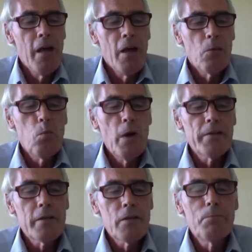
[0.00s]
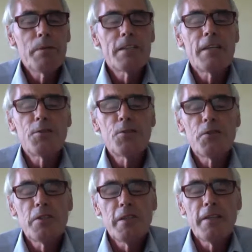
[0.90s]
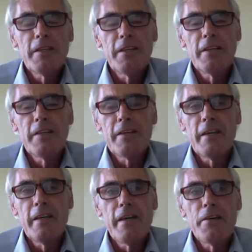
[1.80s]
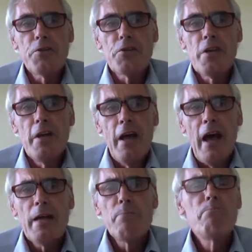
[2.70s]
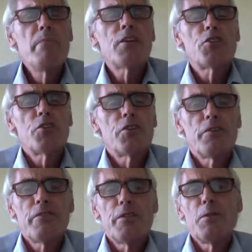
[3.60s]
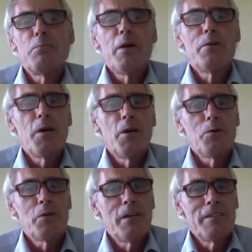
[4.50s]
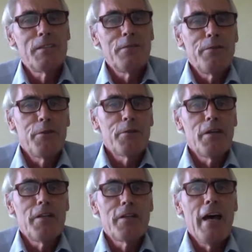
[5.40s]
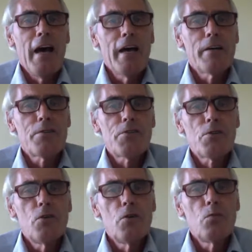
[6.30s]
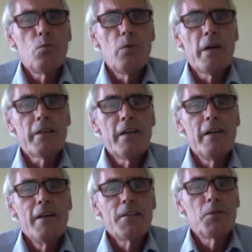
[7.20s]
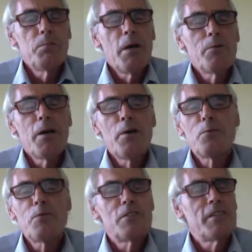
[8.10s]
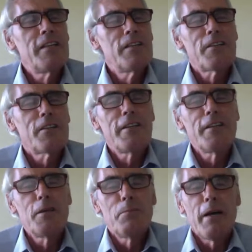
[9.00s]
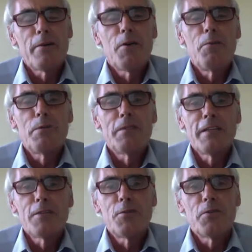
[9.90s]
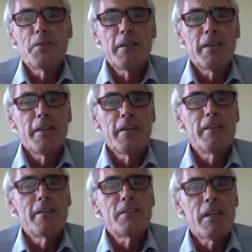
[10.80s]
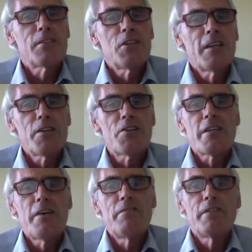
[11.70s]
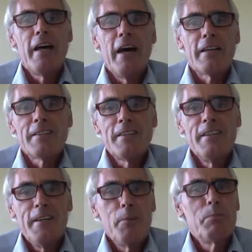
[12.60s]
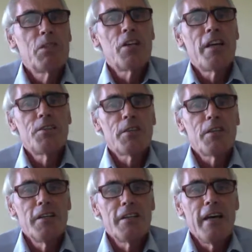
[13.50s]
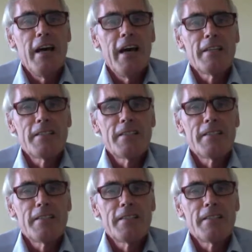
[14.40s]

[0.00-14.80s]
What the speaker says: whether computational thinking is a mixture of the De Bono different coloured hats, or whether De Bono didn't think about computational thinking and there's actually a seventh hat, a magenta coloured hat.